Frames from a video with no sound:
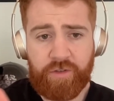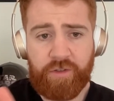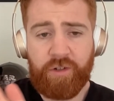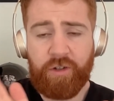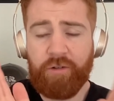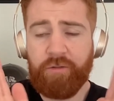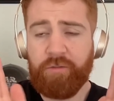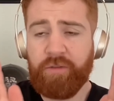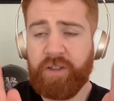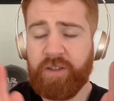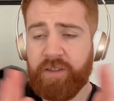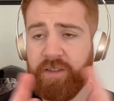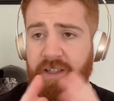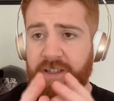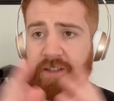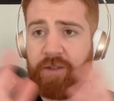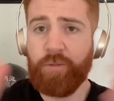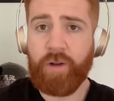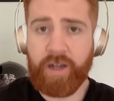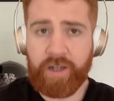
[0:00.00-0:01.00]
You know, this
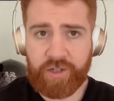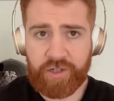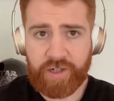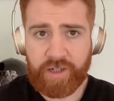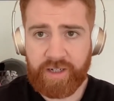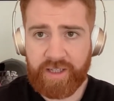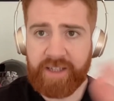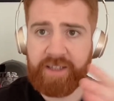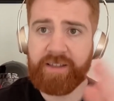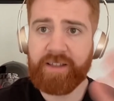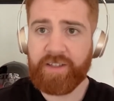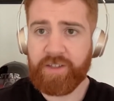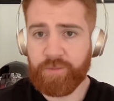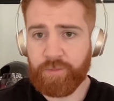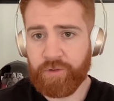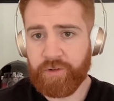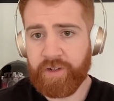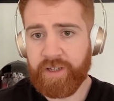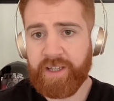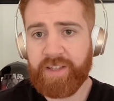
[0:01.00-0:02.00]
is what Agile is. This is
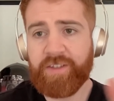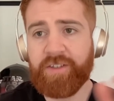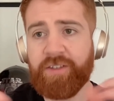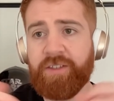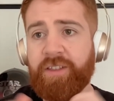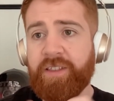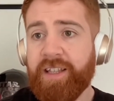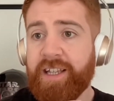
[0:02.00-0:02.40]
what it isn't.